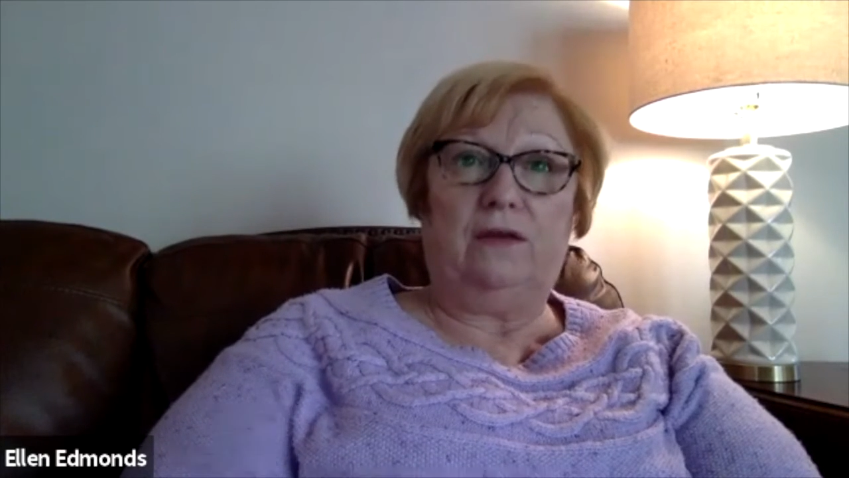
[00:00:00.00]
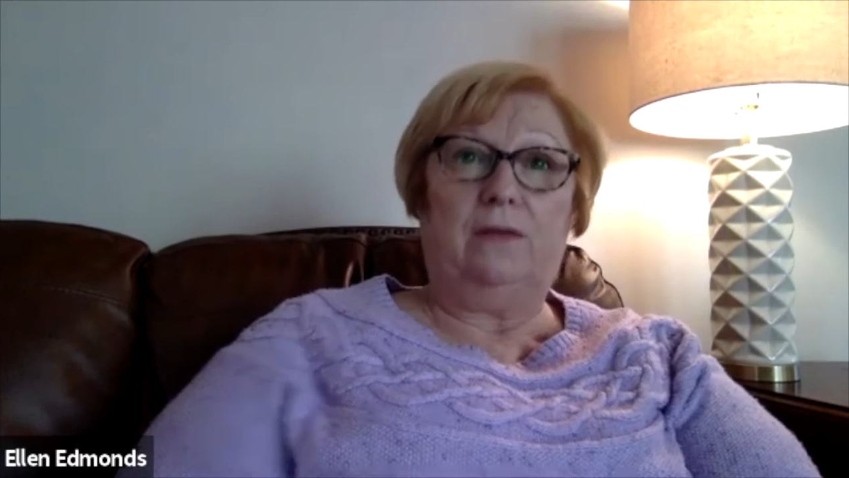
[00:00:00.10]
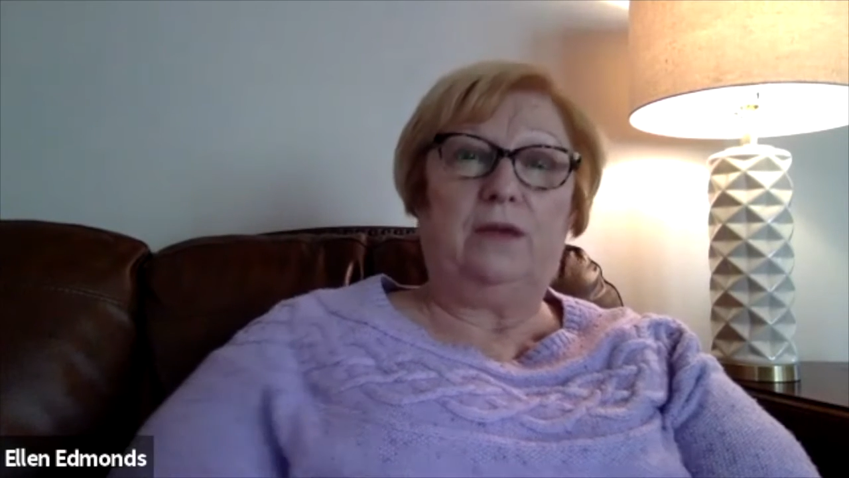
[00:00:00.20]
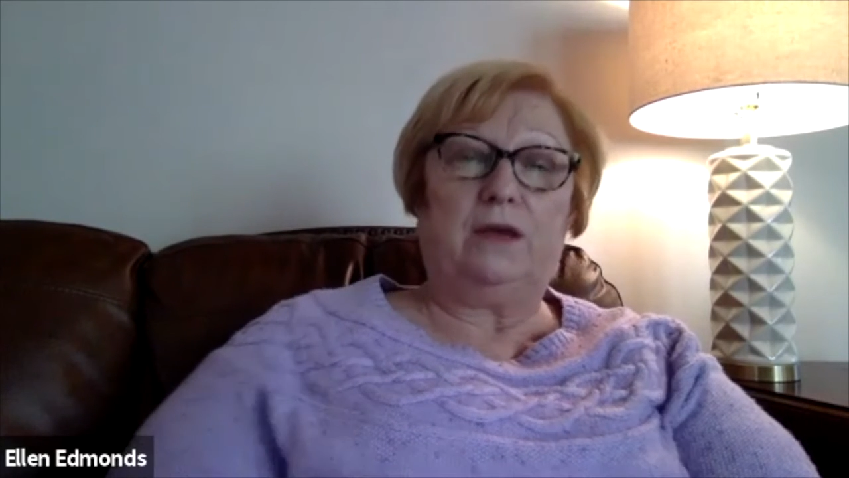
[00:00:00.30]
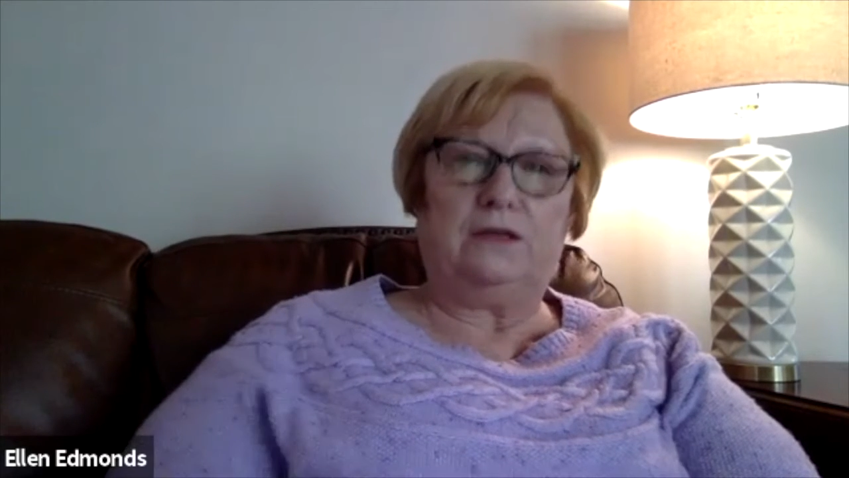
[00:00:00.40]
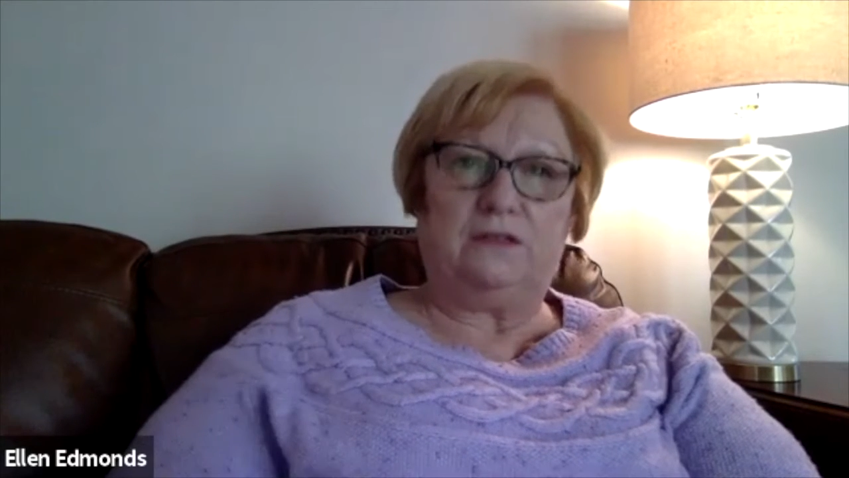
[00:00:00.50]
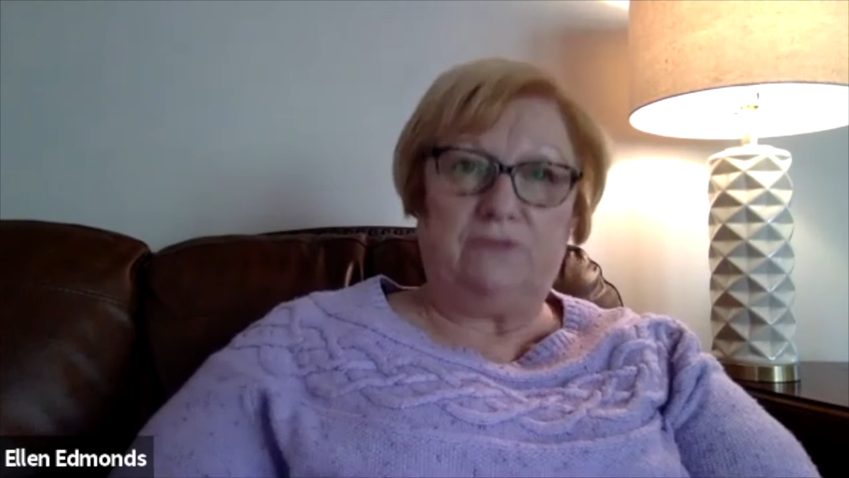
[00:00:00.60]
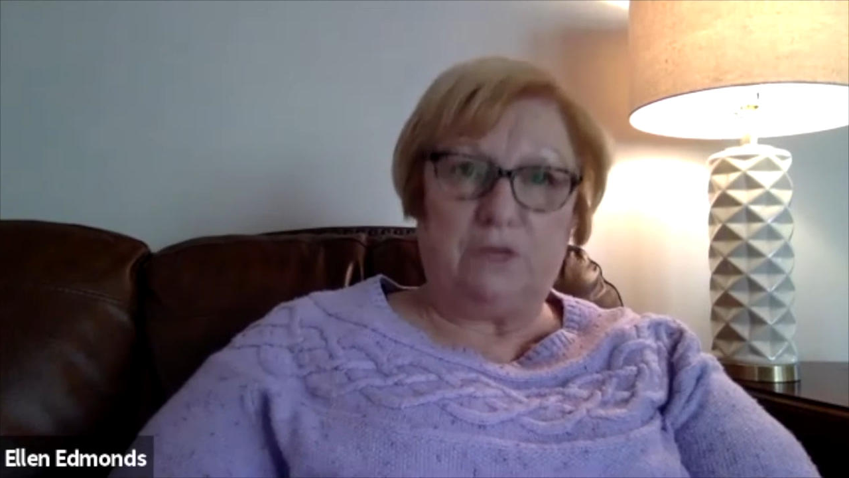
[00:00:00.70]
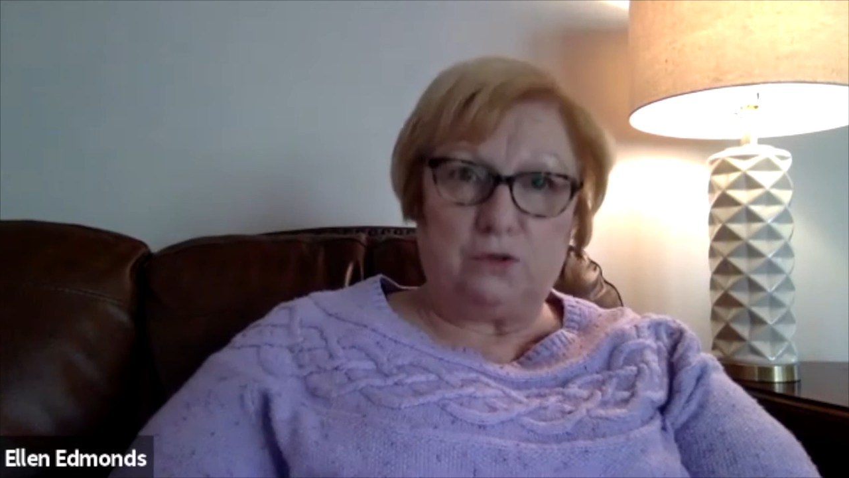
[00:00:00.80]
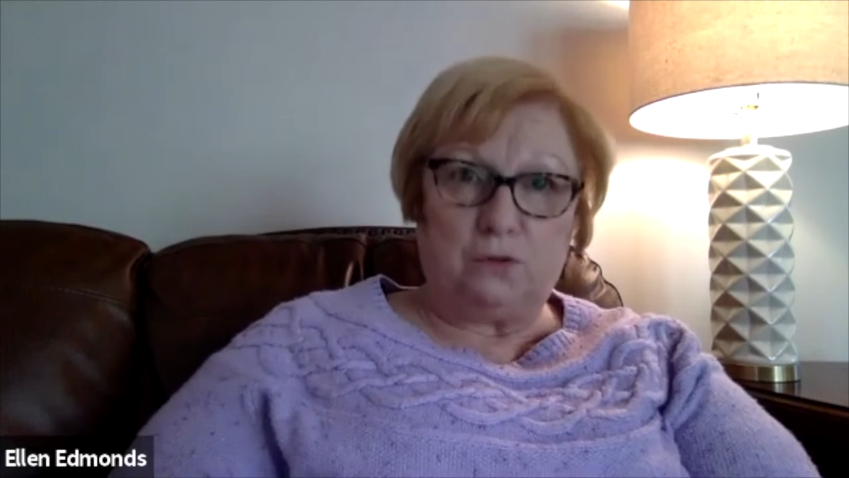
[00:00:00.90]
because the
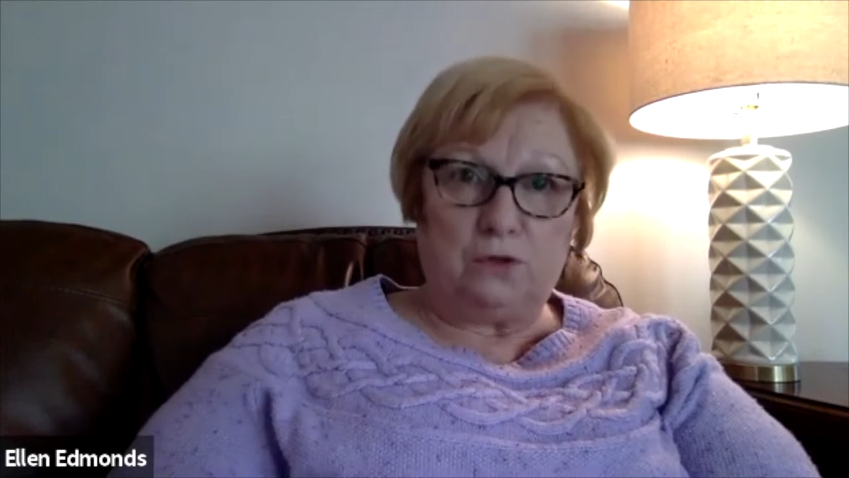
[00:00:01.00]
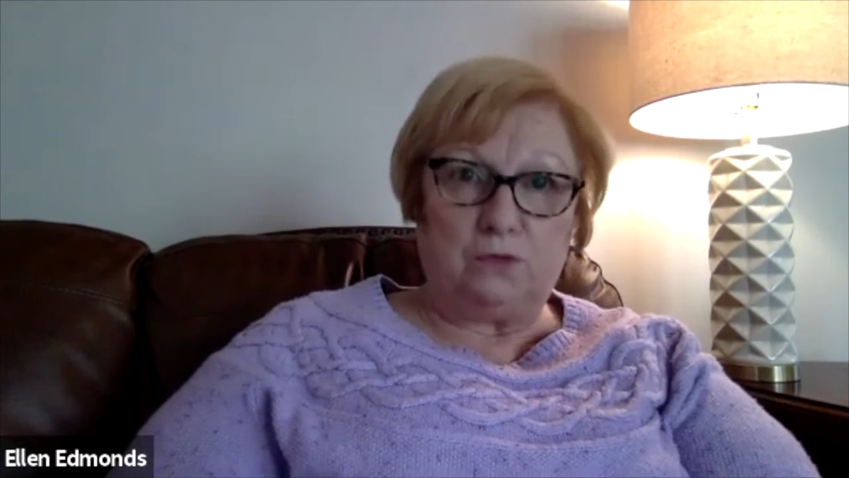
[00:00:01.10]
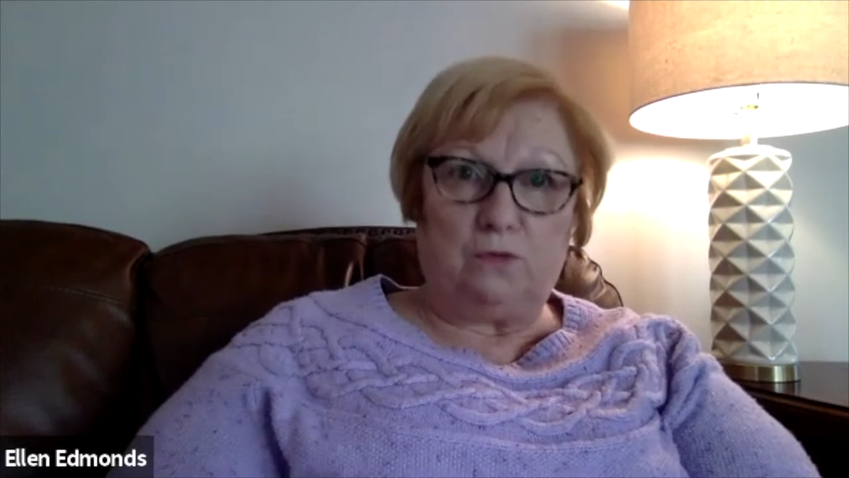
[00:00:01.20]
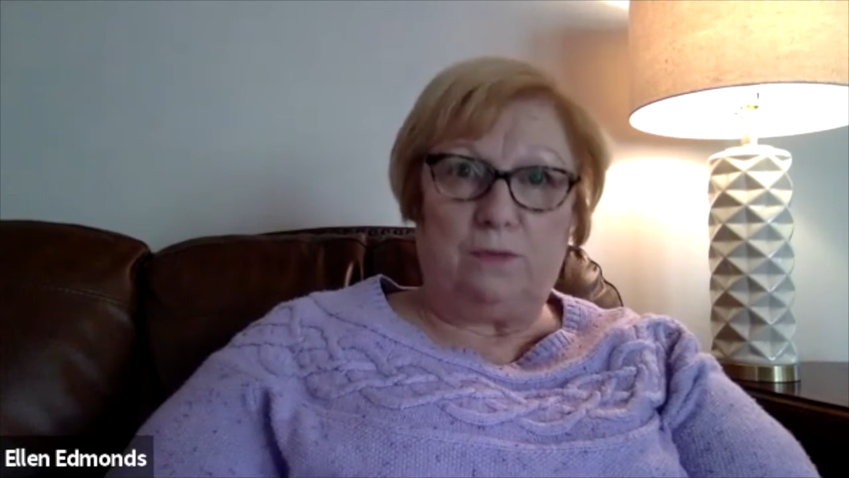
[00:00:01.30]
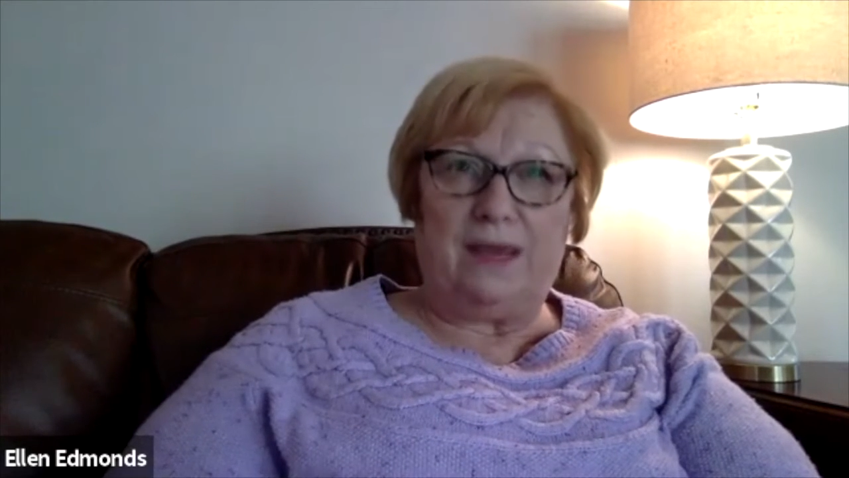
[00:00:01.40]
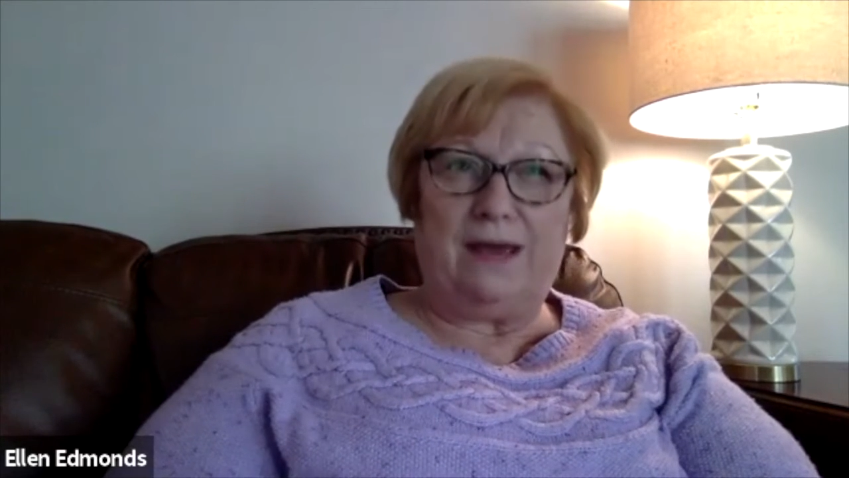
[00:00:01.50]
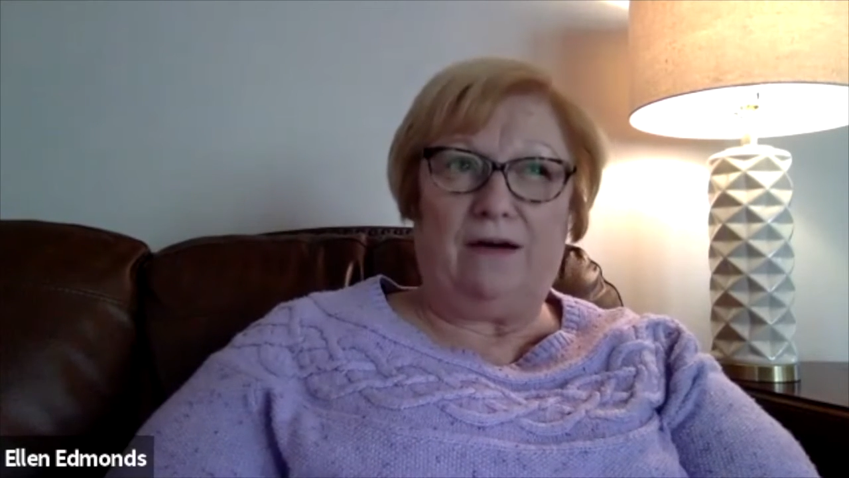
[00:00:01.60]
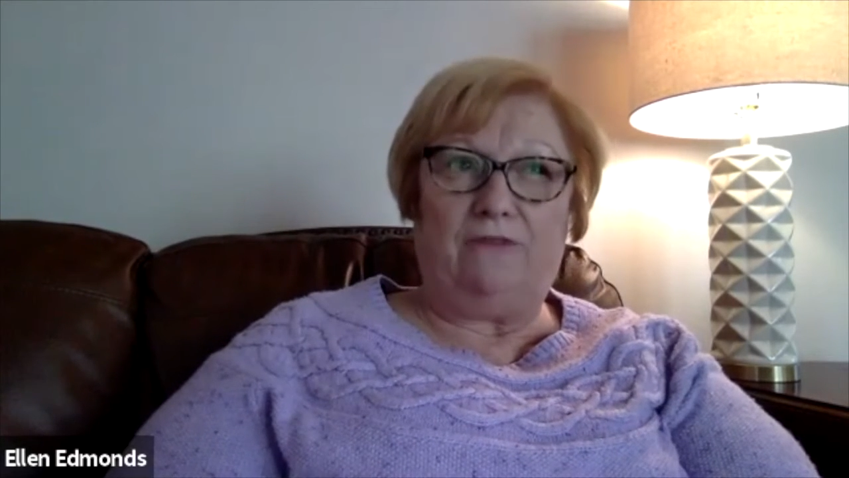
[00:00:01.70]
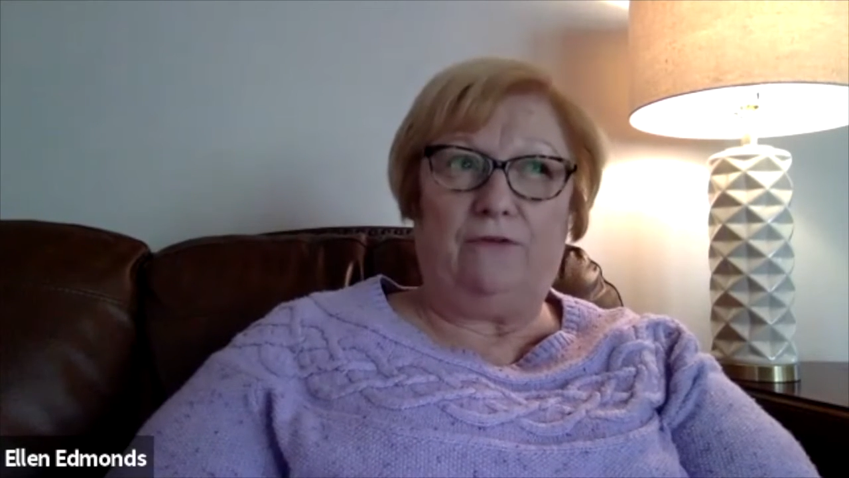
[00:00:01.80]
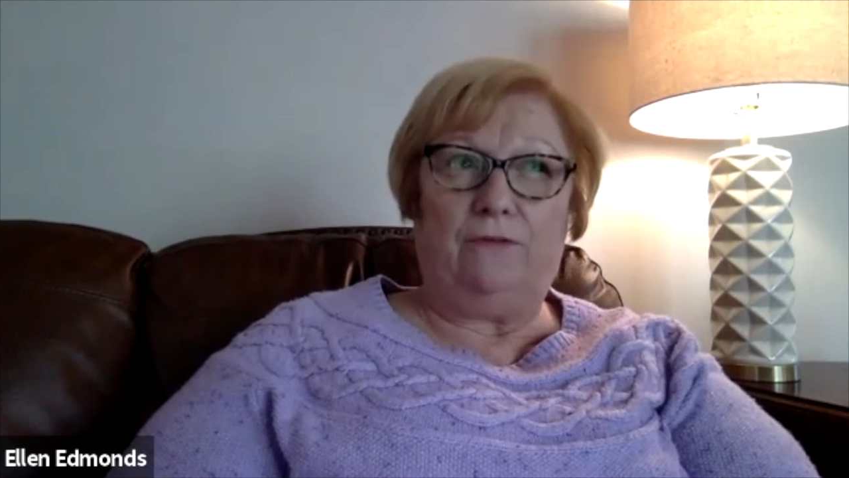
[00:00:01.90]
visuals will be
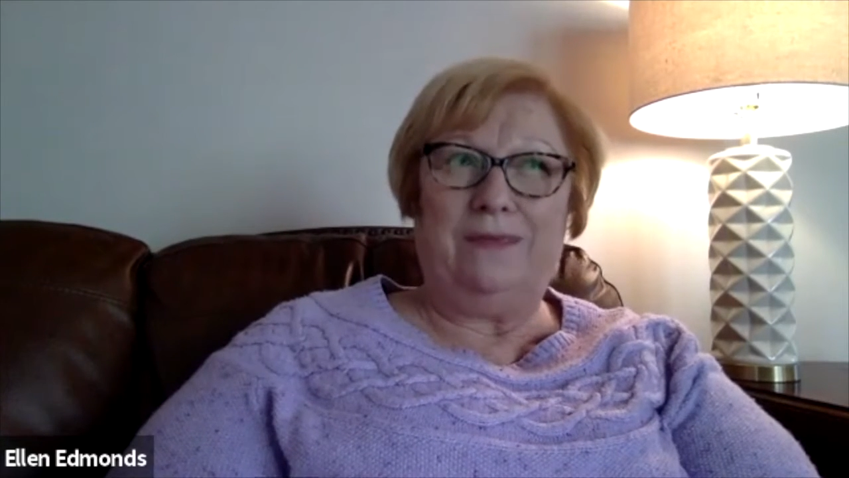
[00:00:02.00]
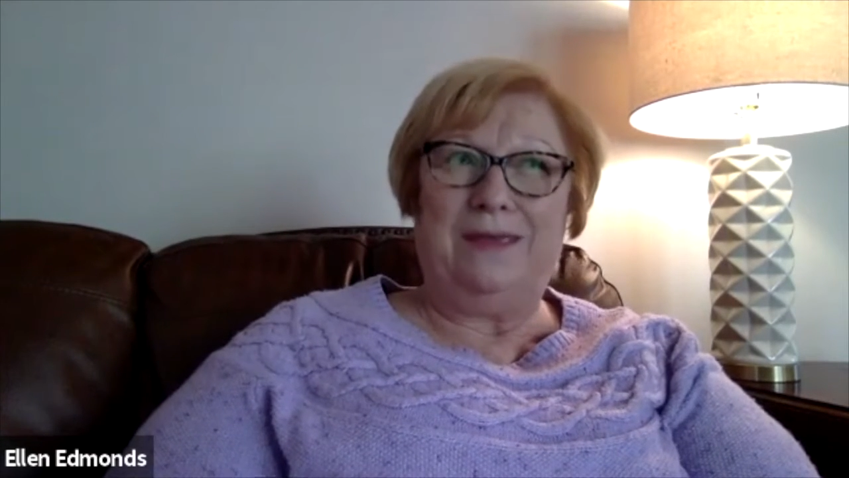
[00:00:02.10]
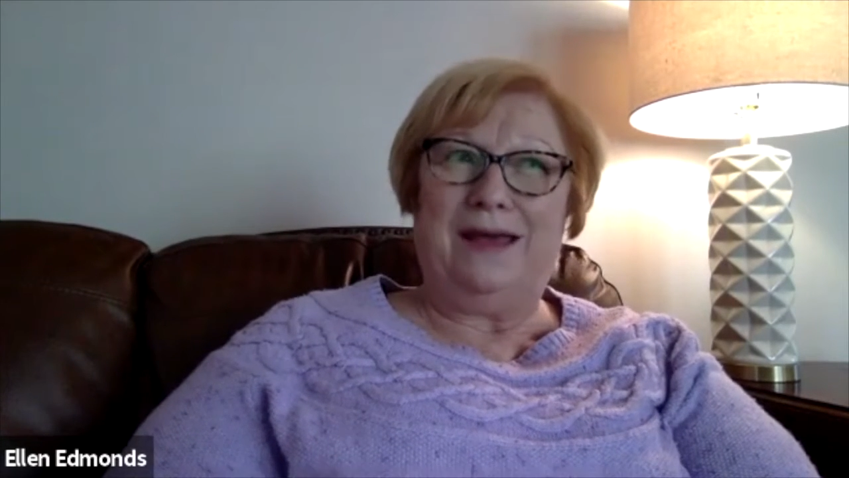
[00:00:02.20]
helpful.